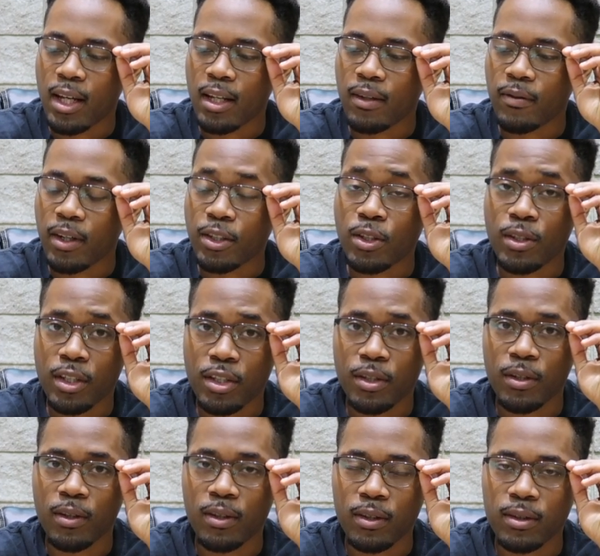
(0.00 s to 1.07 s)
of
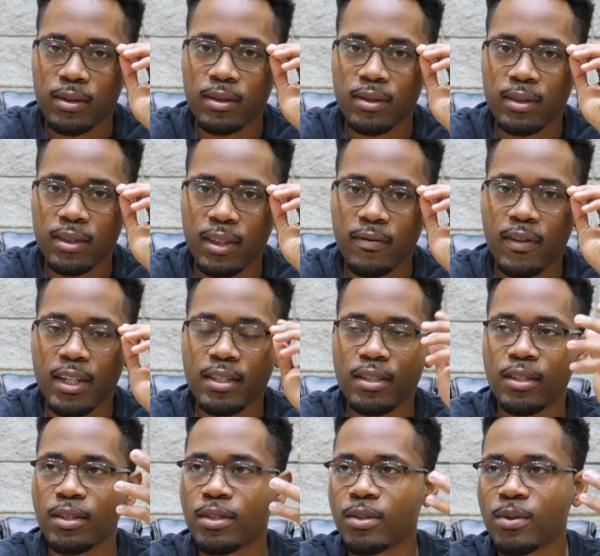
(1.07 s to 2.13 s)
traditional
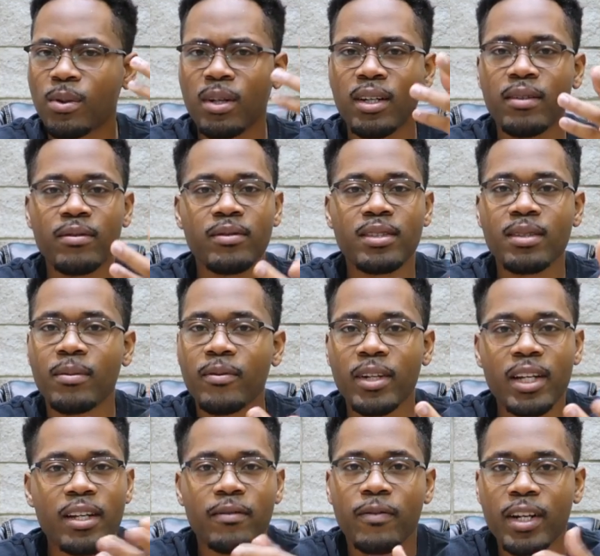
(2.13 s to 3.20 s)
investors or even some
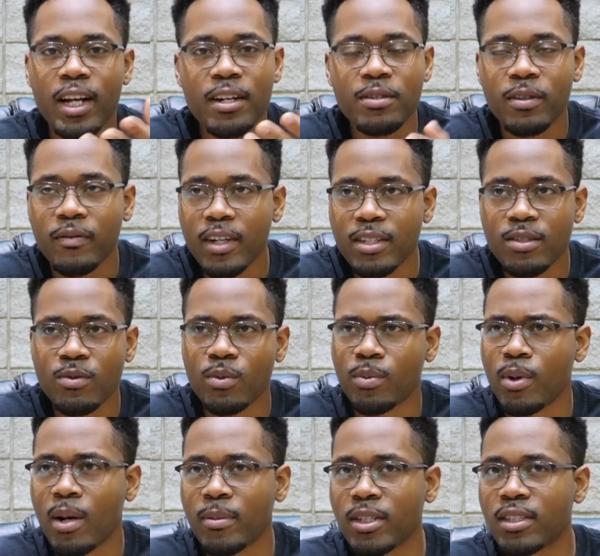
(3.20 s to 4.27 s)
financial investors would
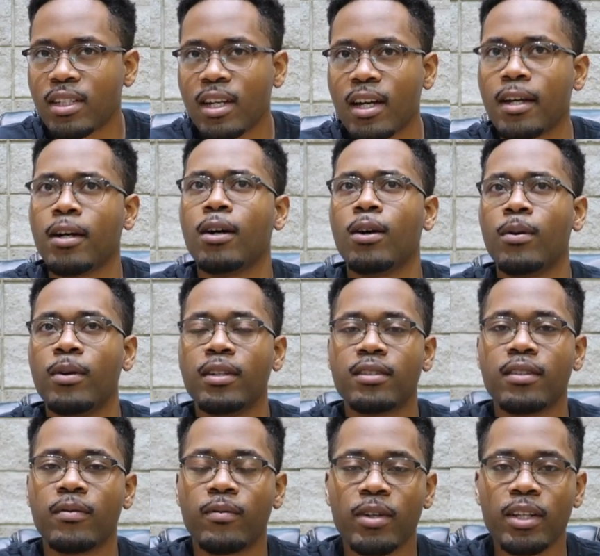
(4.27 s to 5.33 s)
probably say, "Oh, it's
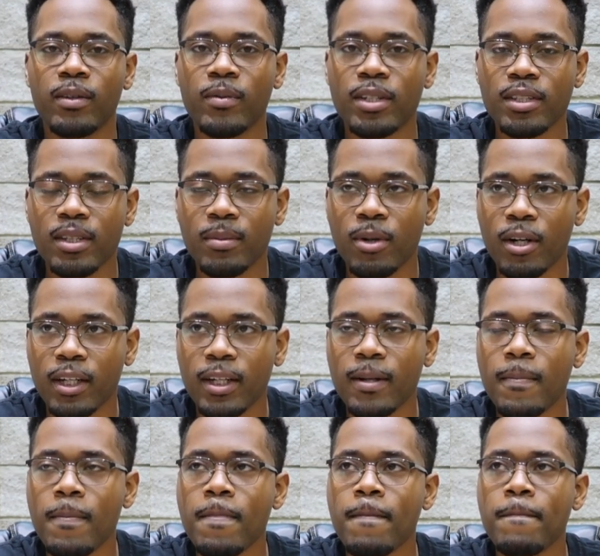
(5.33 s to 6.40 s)
a really risky market."
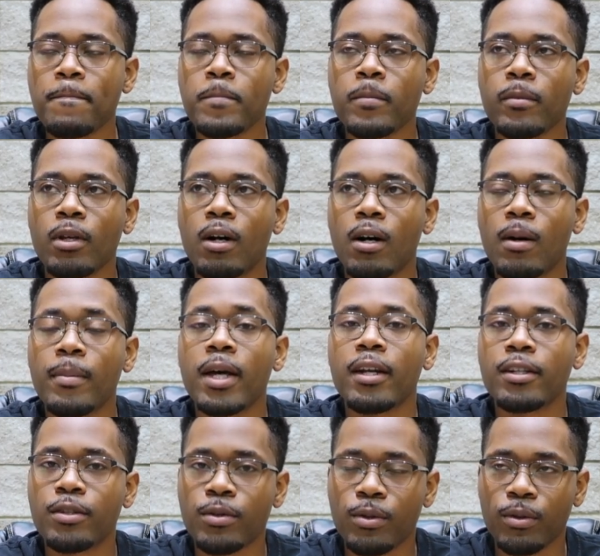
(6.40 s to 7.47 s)
That
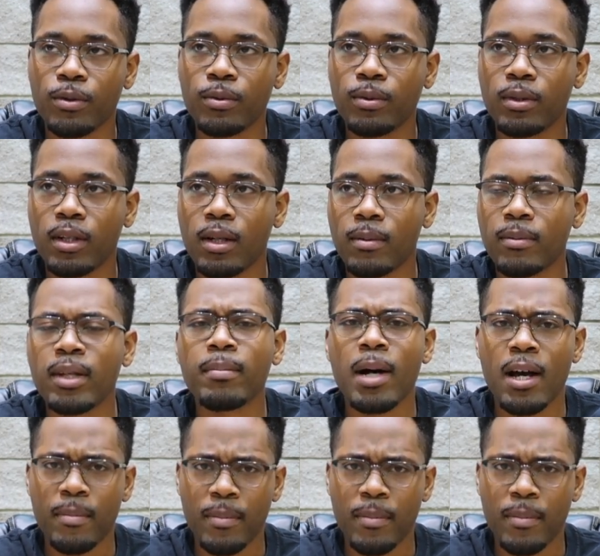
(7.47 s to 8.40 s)
is true, in my